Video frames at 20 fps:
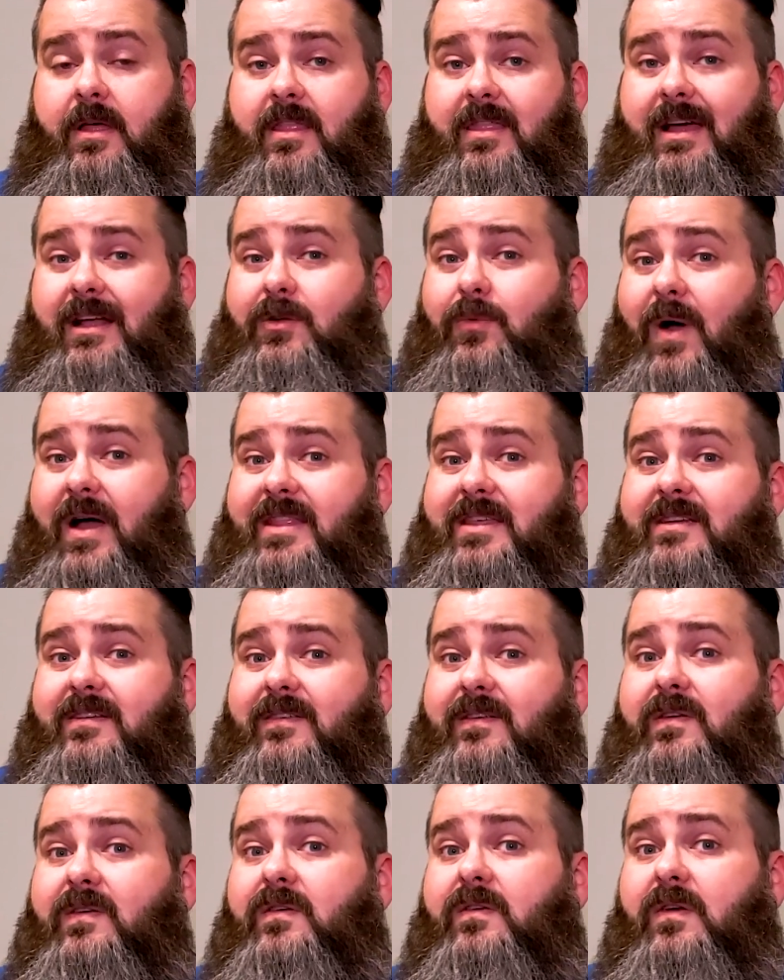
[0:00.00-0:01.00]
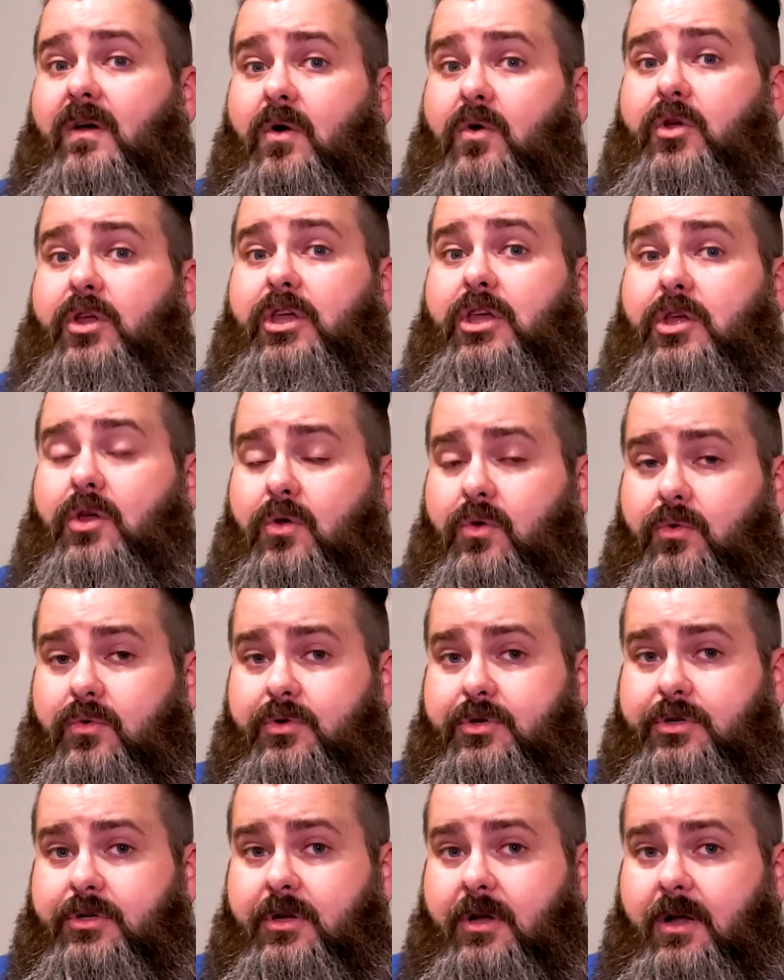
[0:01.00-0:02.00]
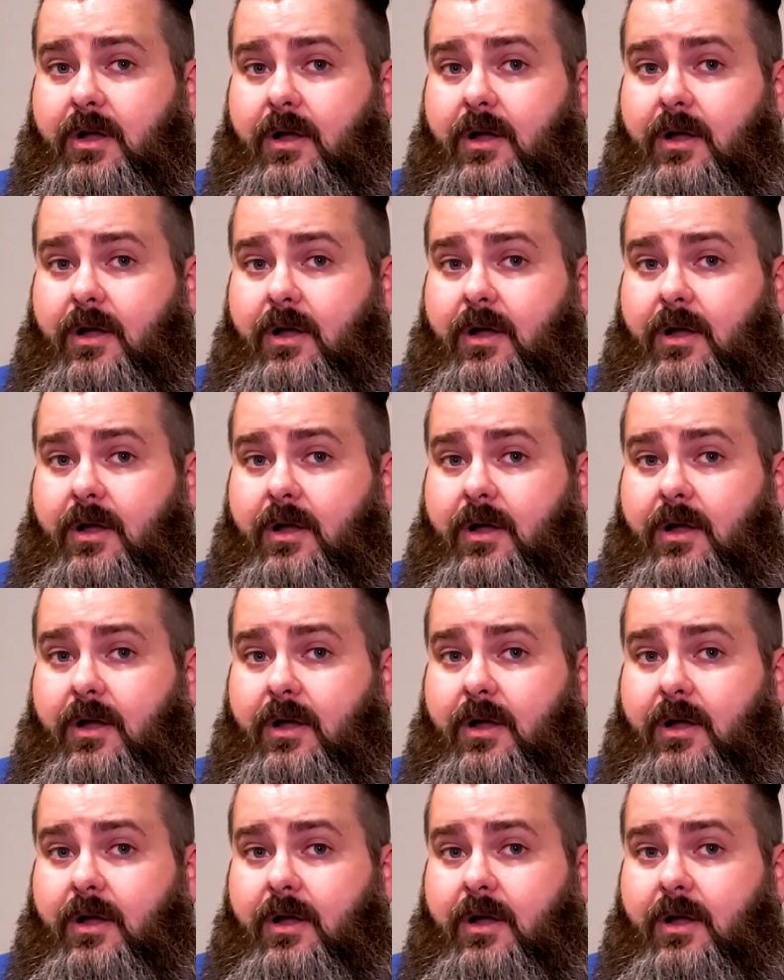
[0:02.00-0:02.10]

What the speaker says: That's why this is so huge.